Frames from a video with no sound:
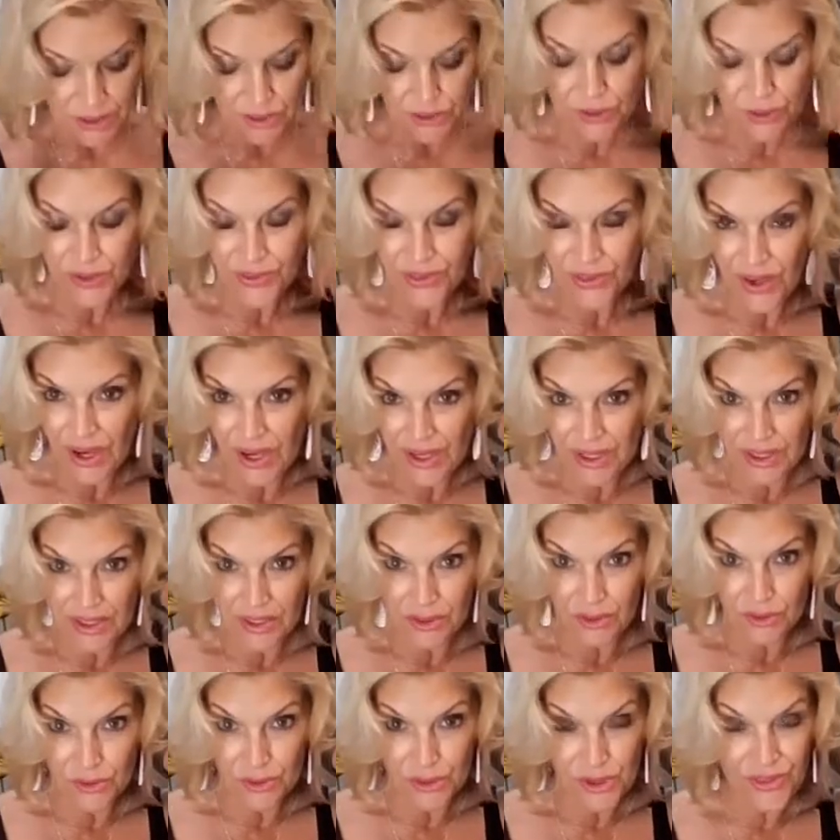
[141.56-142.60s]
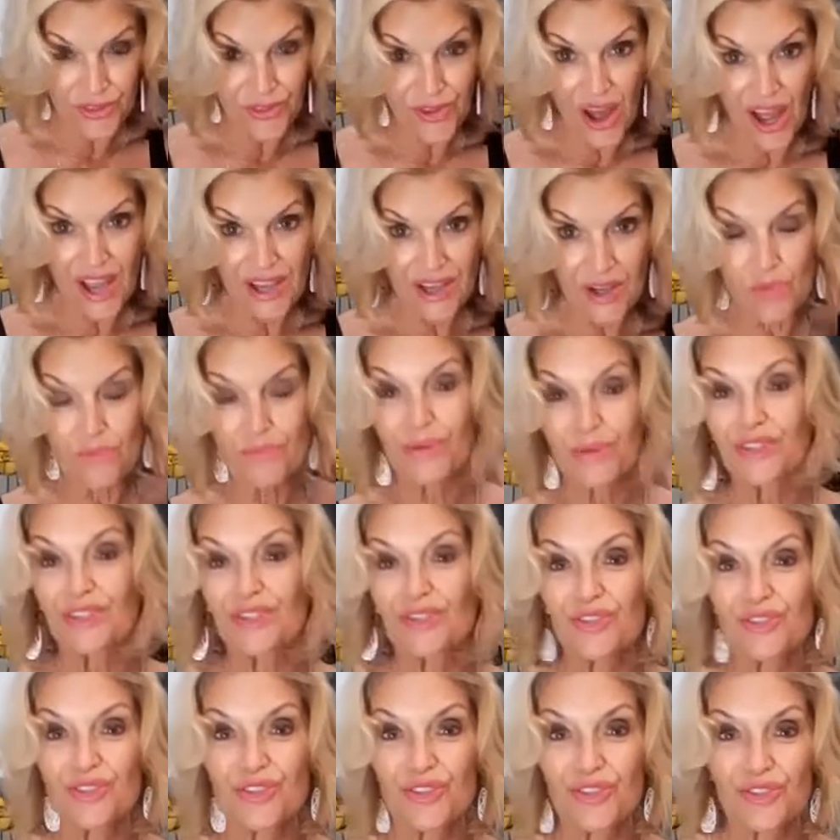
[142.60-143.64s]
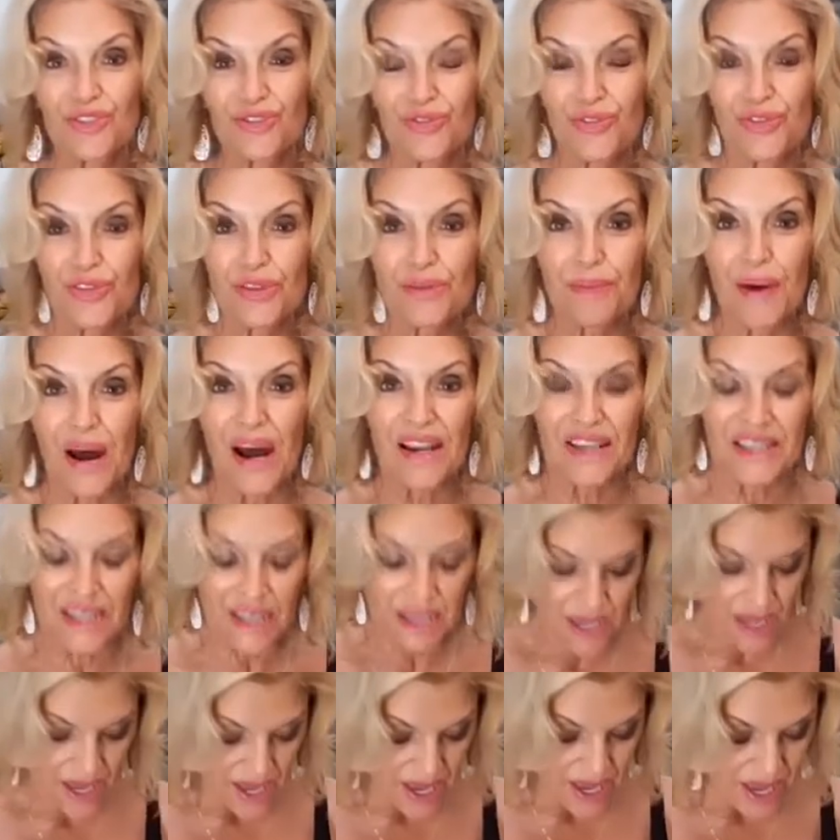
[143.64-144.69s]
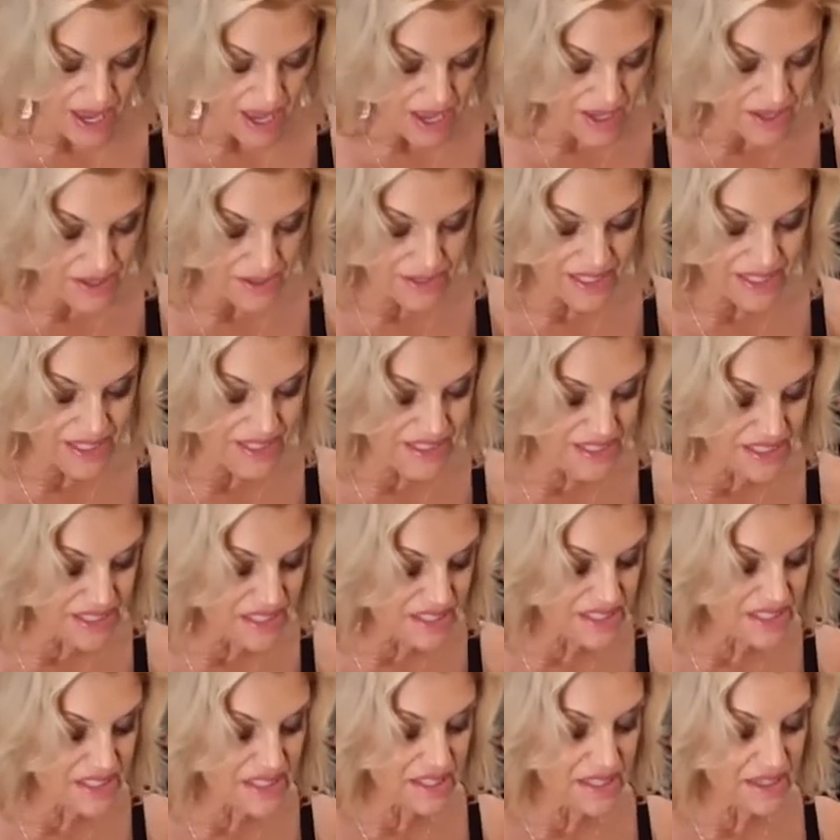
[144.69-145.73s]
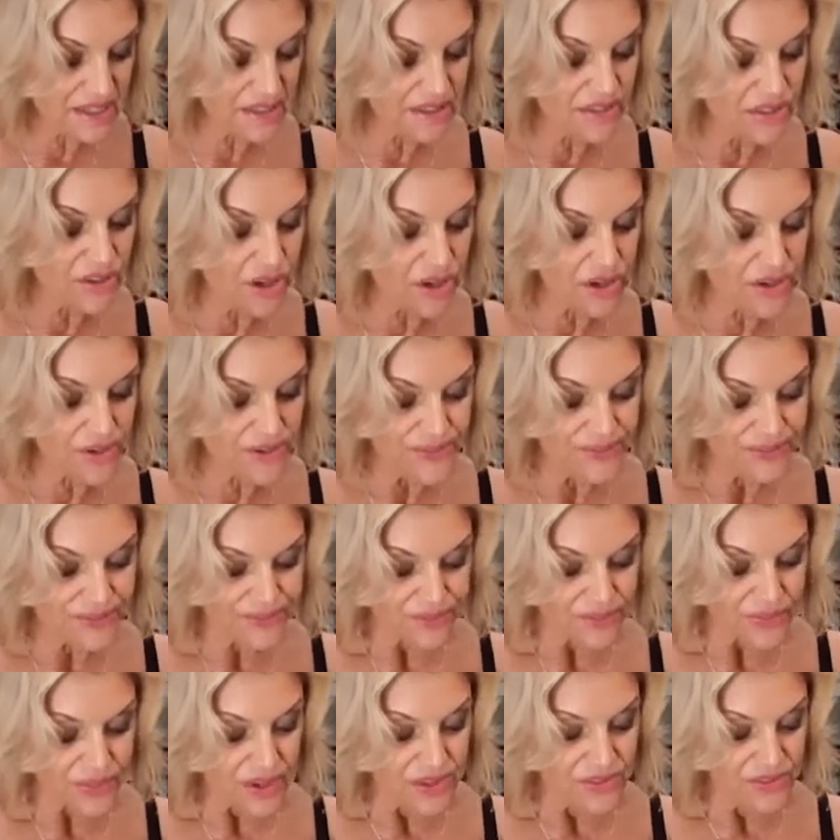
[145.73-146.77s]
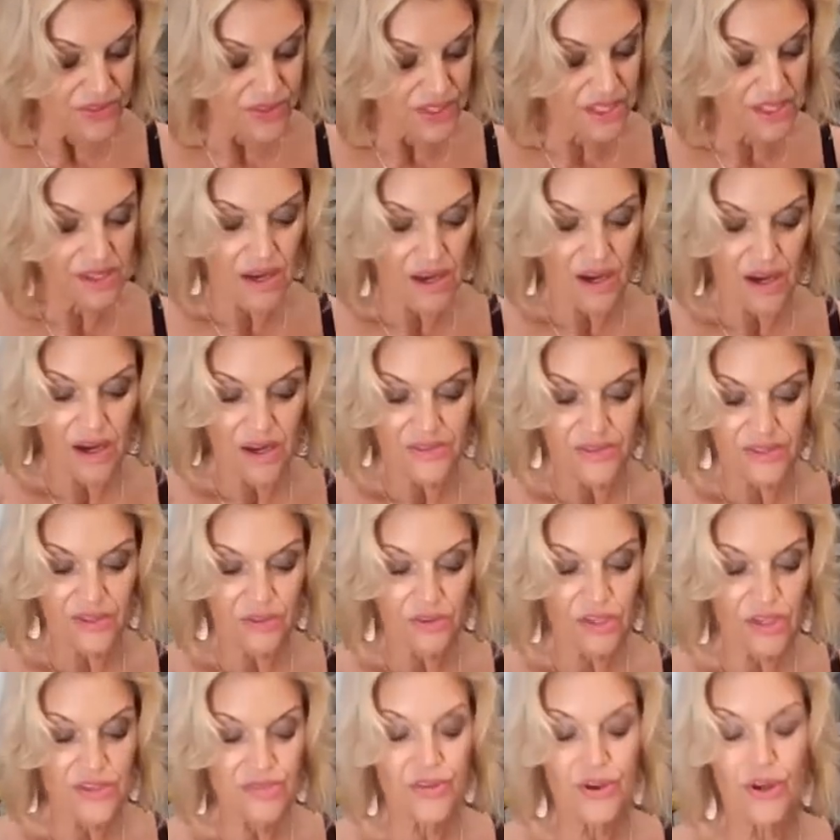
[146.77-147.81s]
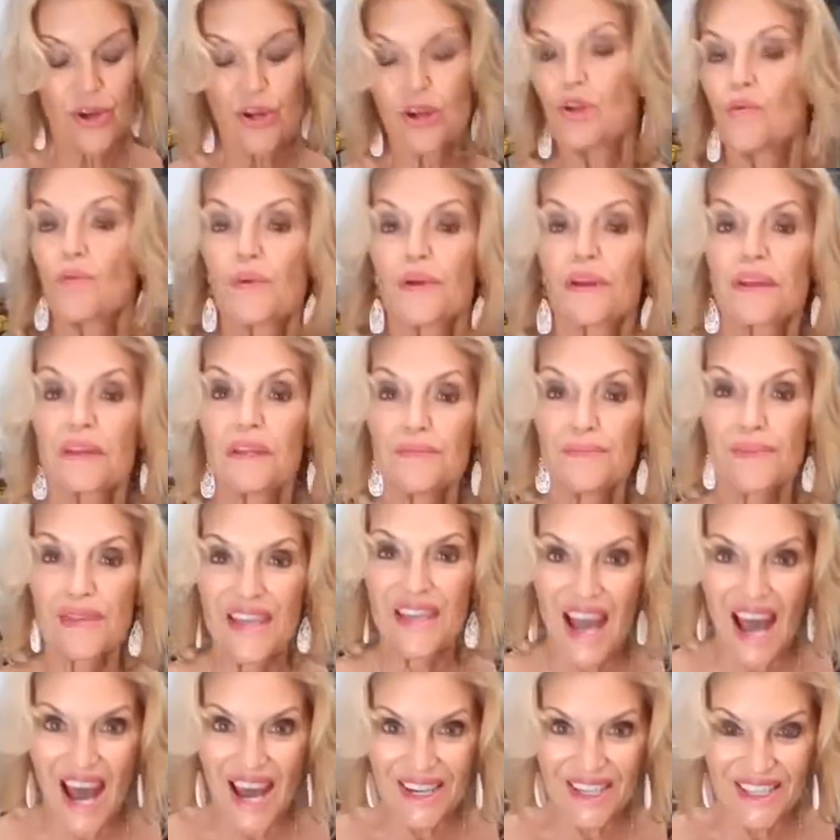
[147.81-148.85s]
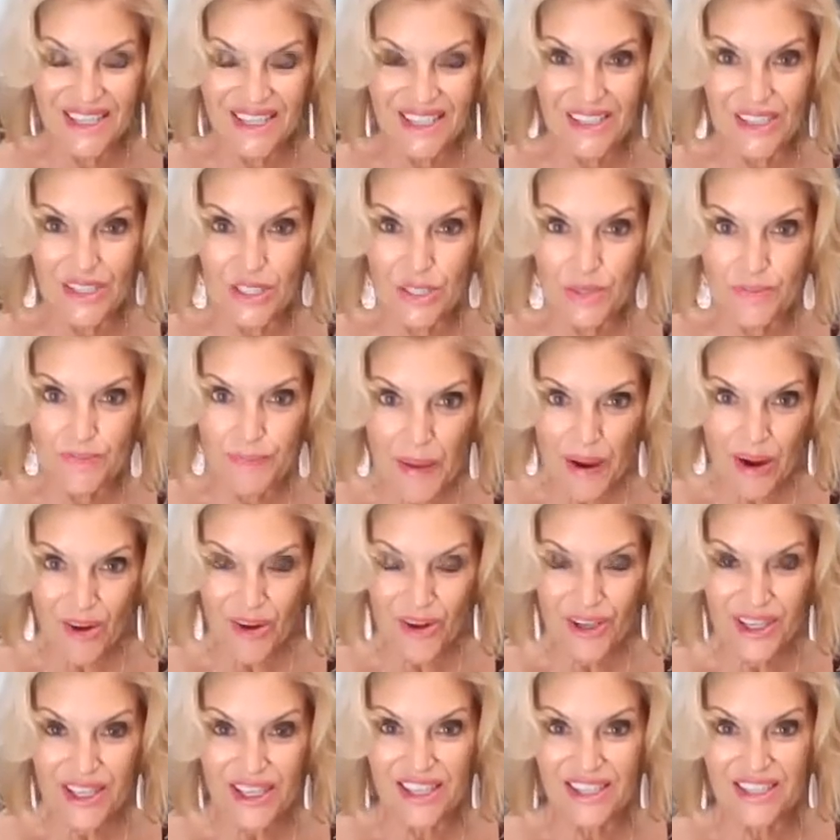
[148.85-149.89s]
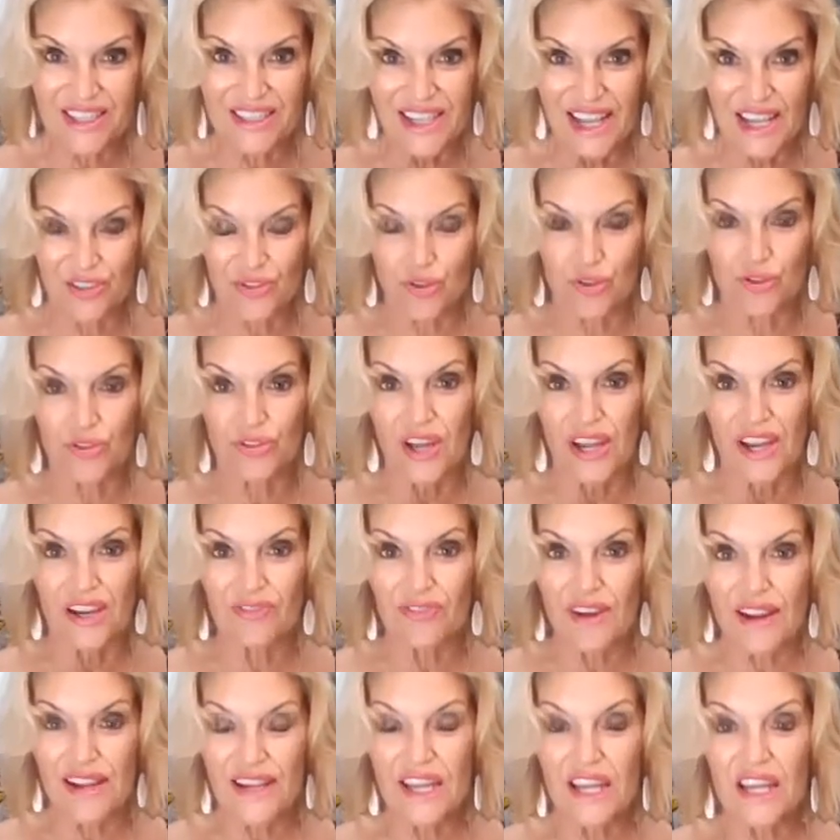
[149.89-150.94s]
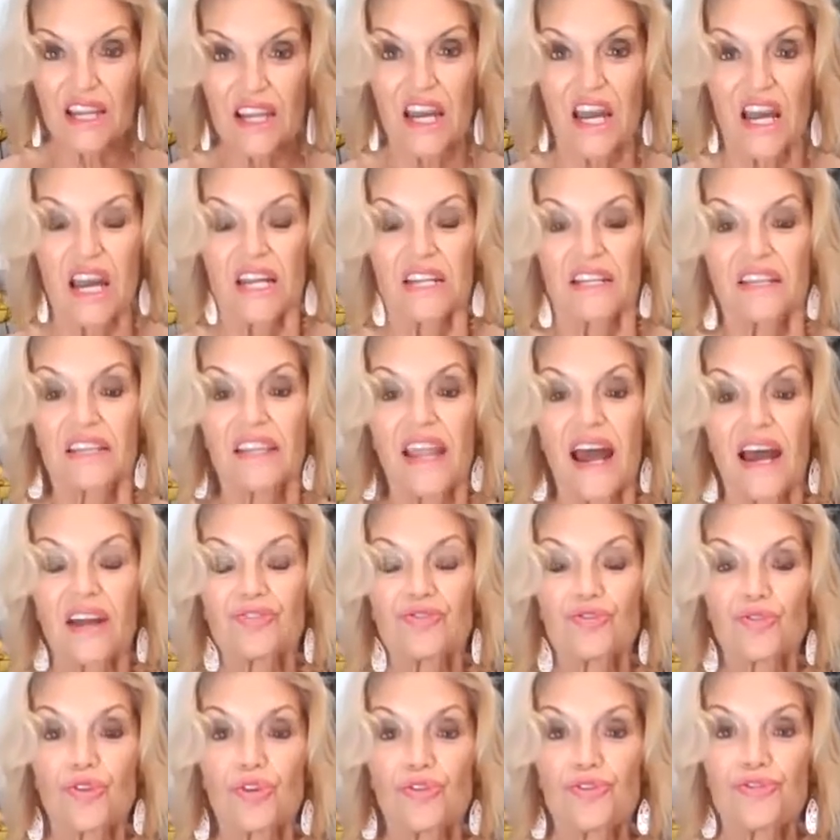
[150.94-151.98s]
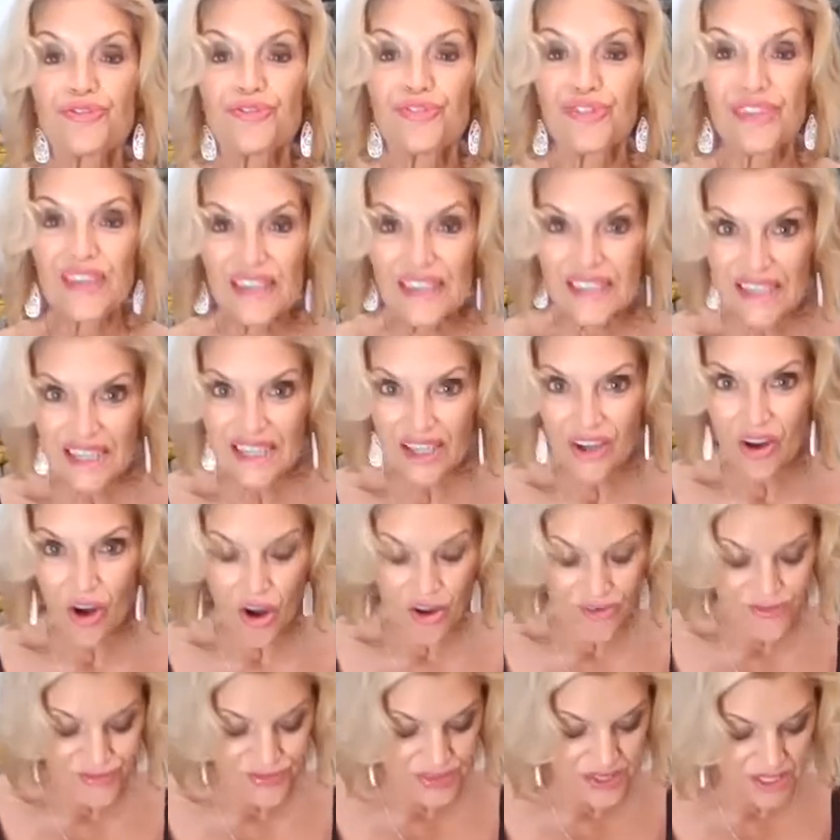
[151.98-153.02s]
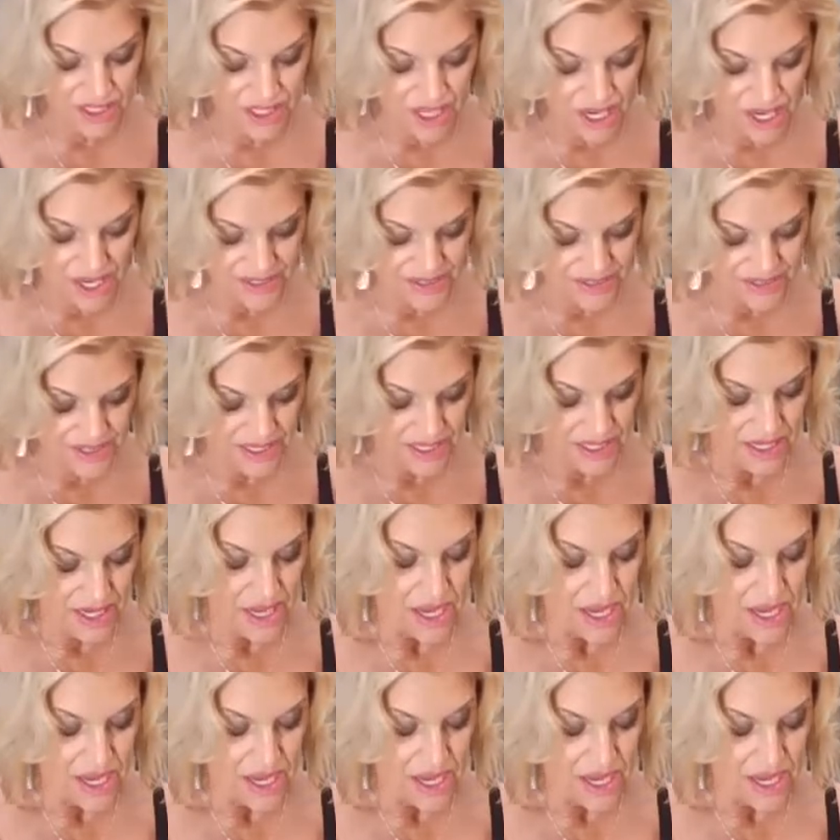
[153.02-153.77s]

glutathione producers for the body and assisting the liver. We're going to be adding in asparagus, natural diuretic, natural feeding of the gut.